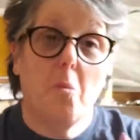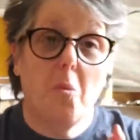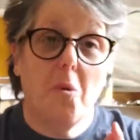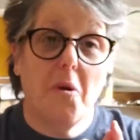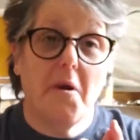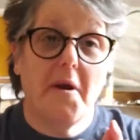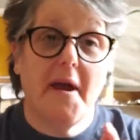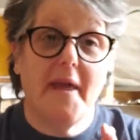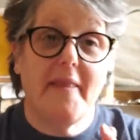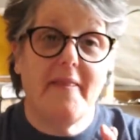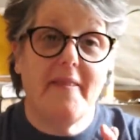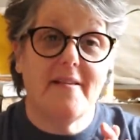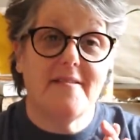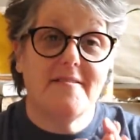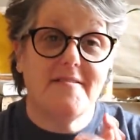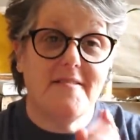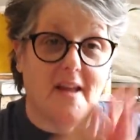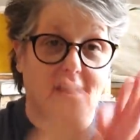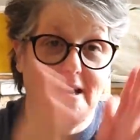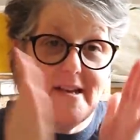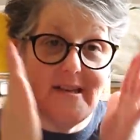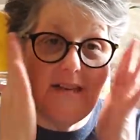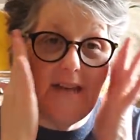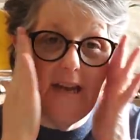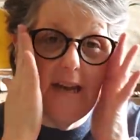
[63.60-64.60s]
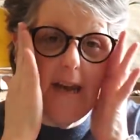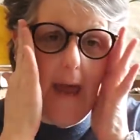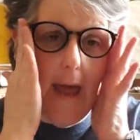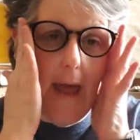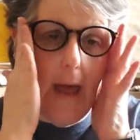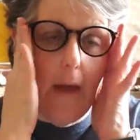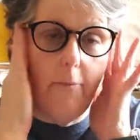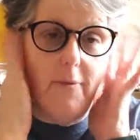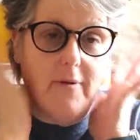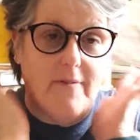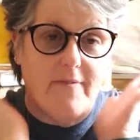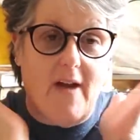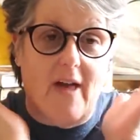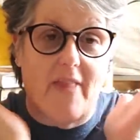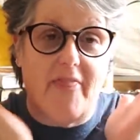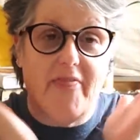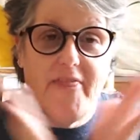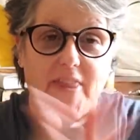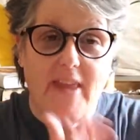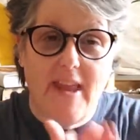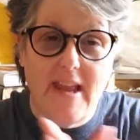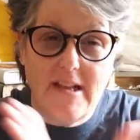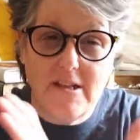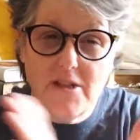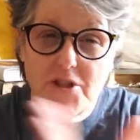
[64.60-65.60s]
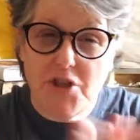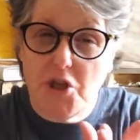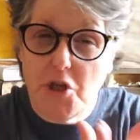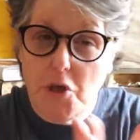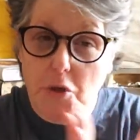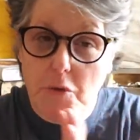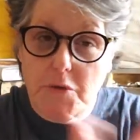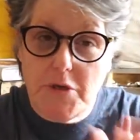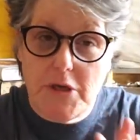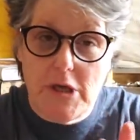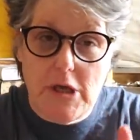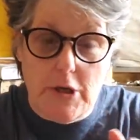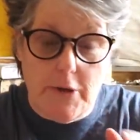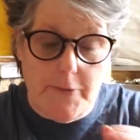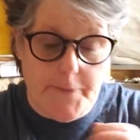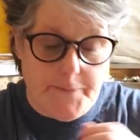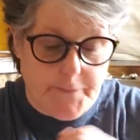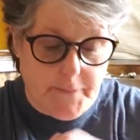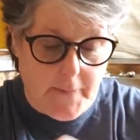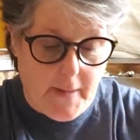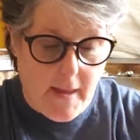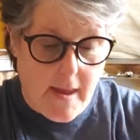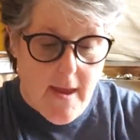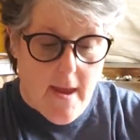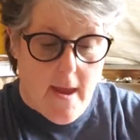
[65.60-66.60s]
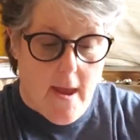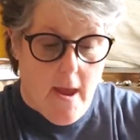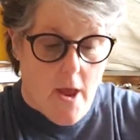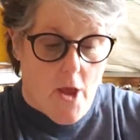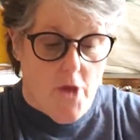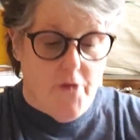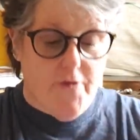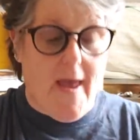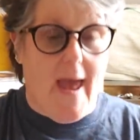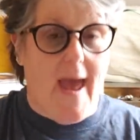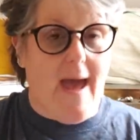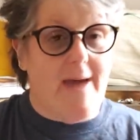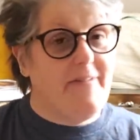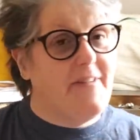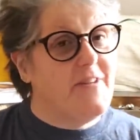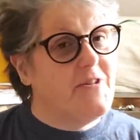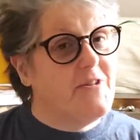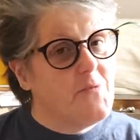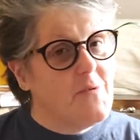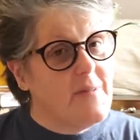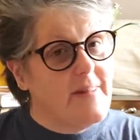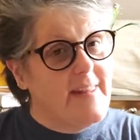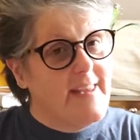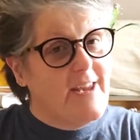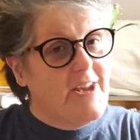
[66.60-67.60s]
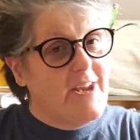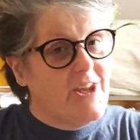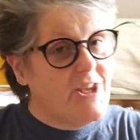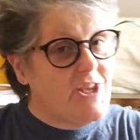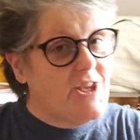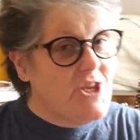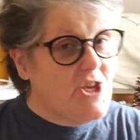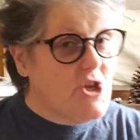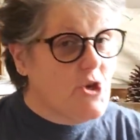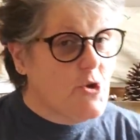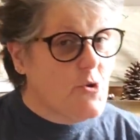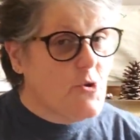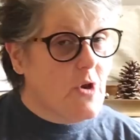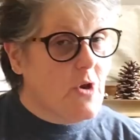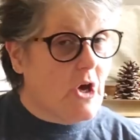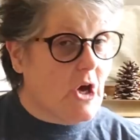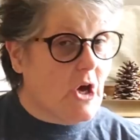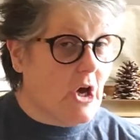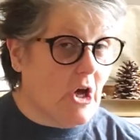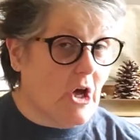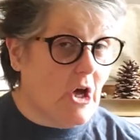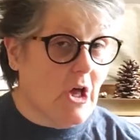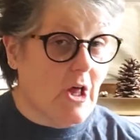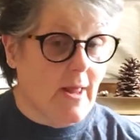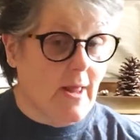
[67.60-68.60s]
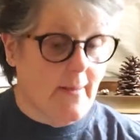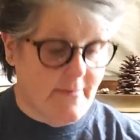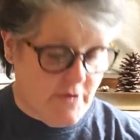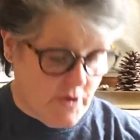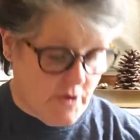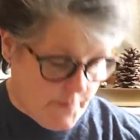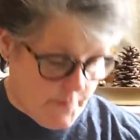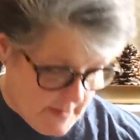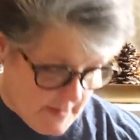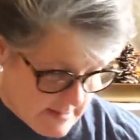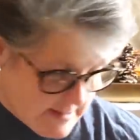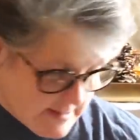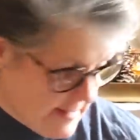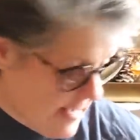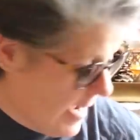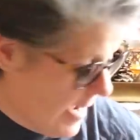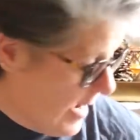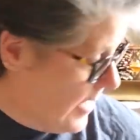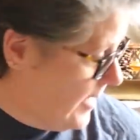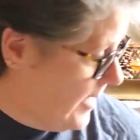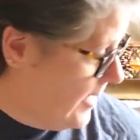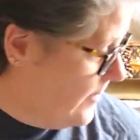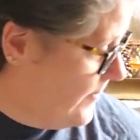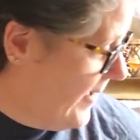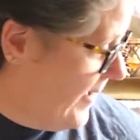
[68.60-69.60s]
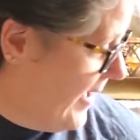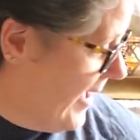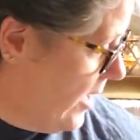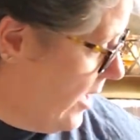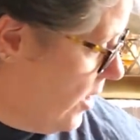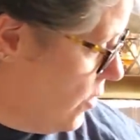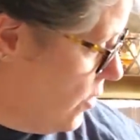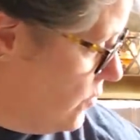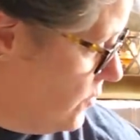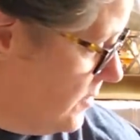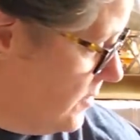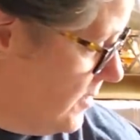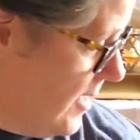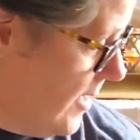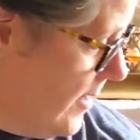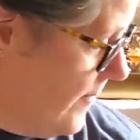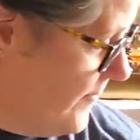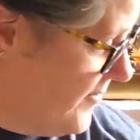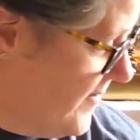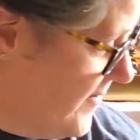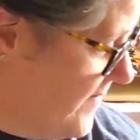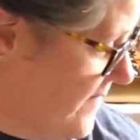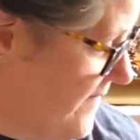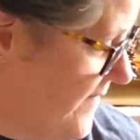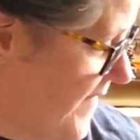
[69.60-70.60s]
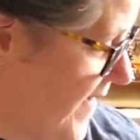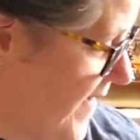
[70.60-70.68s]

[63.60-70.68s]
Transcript: we're getting this done today. We've got things to do. So I have this really cute haul I'm super excited about. Some